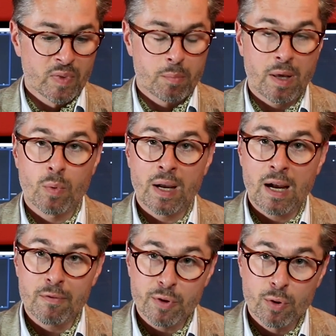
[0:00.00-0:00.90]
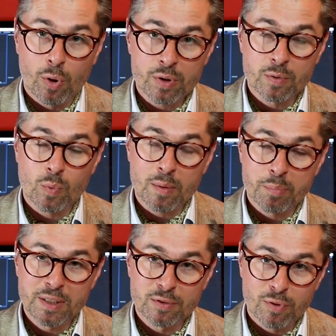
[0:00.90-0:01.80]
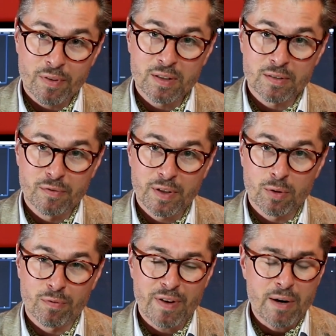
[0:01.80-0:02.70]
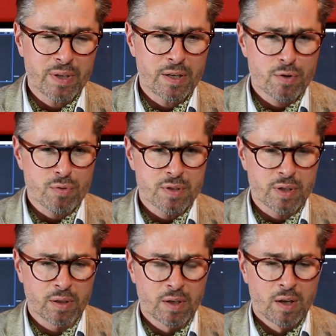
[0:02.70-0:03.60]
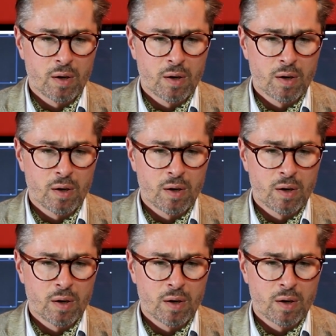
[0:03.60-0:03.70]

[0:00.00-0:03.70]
By the way, I have recorded one piece for this video, very interesting,